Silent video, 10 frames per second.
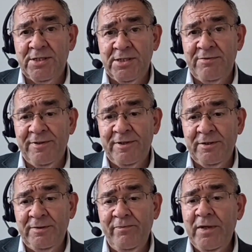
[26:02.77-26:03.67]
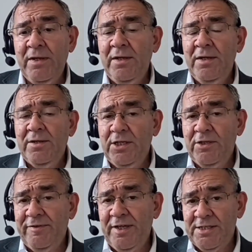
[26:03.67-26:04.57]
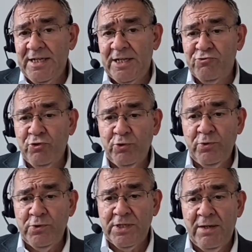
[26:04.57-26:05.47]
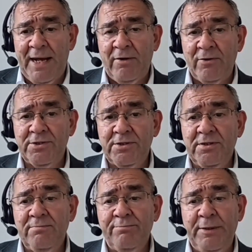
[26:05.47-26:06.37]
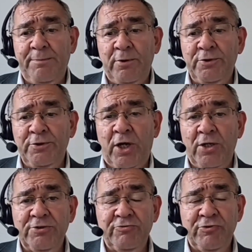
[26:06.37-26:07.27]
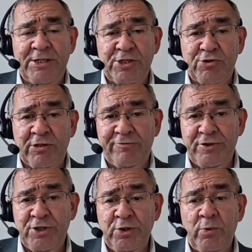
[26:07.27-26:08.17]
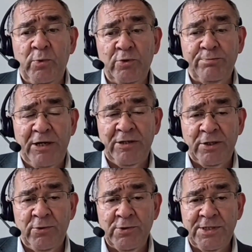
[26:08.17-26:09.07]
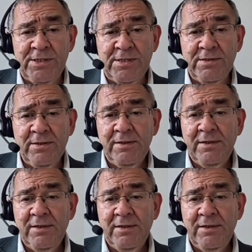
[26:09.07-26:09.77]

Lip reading: just the DPhil. The university has rules about people not registering for 2 award-bearing courses.